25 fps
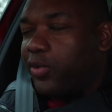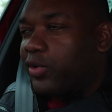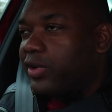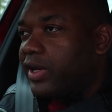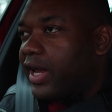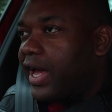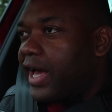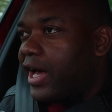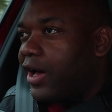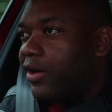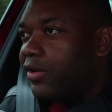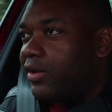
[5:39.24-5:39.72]
or
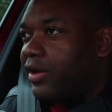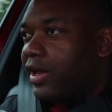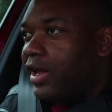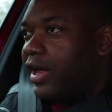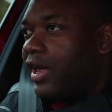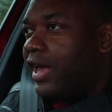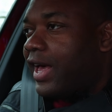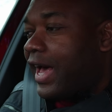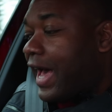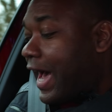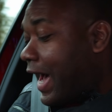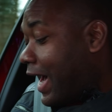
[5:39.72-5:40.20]
down,
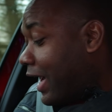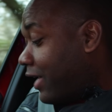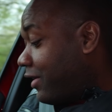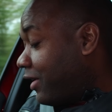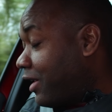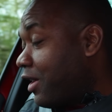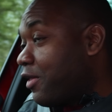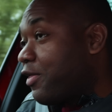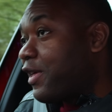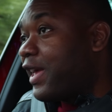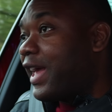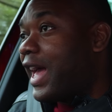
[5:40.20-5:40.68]
and
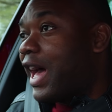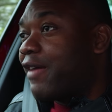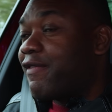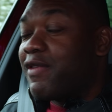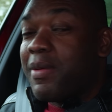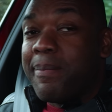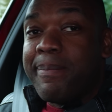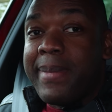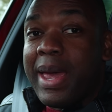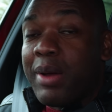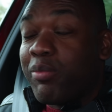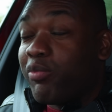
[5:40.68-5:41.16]
they have
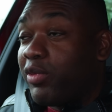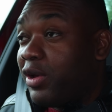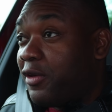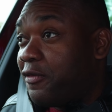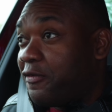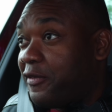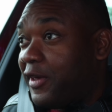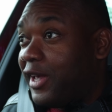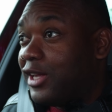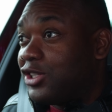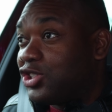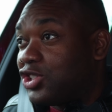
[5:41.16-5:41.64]
a memory
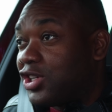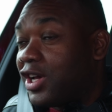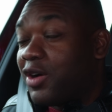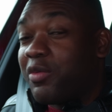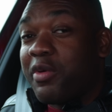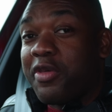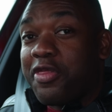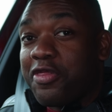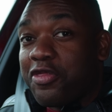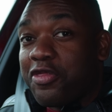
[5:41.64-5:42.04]
feature with